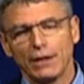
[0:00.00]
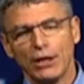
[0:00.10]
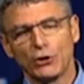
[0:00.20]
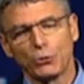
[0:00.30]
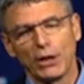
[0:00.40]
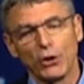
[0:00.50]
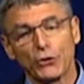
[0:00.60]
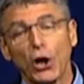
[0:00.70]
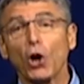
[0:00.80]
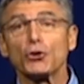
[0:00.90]

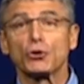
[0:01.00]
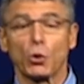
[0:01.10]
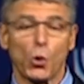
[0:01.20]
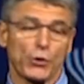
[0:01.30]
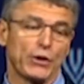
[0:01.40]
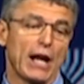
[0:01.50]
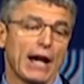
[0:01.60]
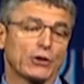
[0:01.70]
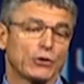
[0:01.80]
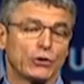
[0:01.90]
Israel's
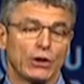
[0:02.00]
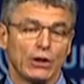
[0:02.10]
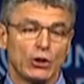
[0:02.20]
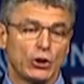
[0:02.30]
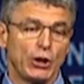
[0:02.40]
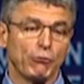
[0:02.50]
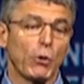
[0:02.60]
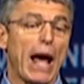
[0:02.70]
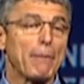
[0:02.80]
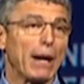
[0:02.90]
ultra-Orthodox chief
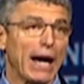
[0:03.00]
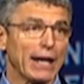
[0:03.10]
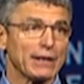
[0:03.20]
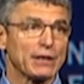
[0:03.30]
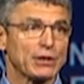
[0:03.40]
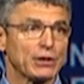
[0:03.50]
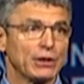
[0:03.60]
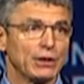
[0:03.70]
rabbis